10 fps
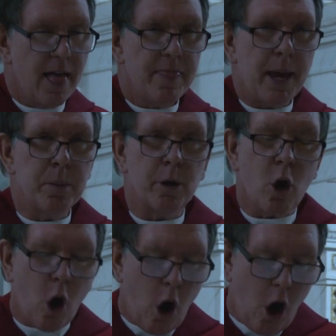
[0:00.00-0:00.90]
They were
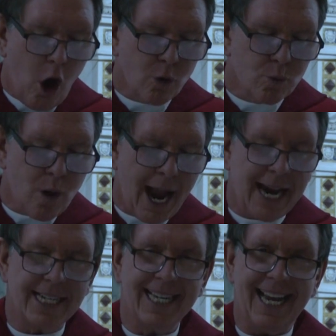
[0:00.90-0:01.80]
all
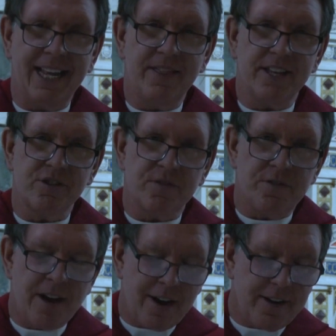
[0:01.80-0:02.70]
right in this
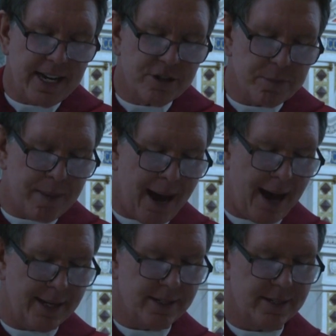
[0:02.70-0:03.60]
very
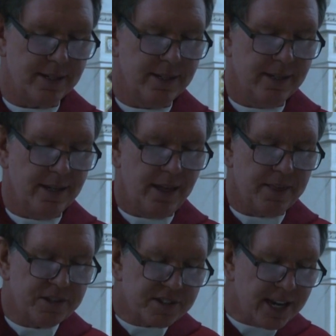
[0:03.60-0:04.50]
spot:
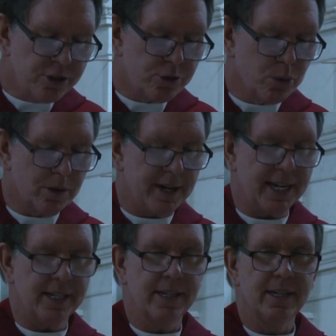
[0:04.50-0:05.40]
the
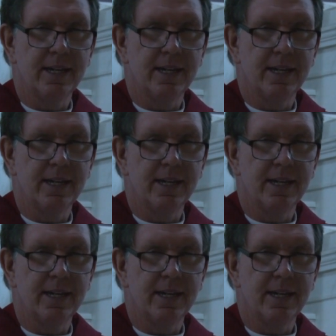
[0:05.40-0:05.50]
centurion,